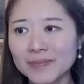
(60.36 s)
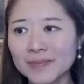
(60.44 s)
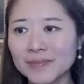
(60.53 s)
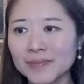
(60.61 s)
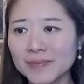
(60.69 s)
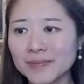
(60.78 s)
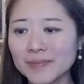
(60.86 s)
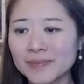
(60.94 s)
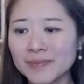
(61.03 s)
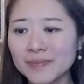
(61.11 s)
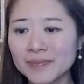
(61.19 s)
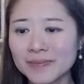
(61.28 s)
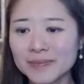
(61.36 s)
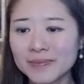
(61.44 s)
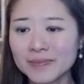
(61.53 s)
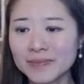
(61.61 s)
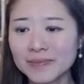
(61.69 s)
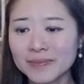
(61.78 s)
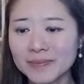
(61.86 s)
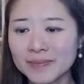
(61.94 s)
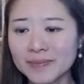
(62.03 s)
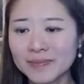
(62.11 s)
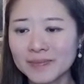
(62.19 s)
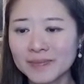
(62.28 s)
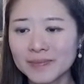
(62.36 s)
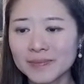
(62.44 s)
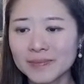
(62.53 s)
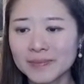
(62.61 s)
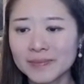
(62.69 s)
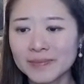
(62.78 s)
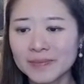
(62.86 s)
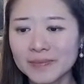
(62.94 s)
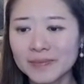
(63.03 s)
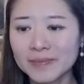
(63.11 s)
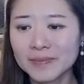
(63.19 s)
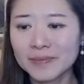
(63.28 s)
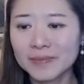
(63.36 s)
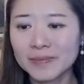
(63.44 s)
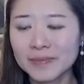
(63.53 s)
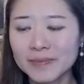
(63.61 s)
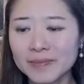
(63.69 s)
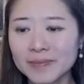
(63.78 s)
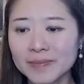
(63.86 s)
(not speaking)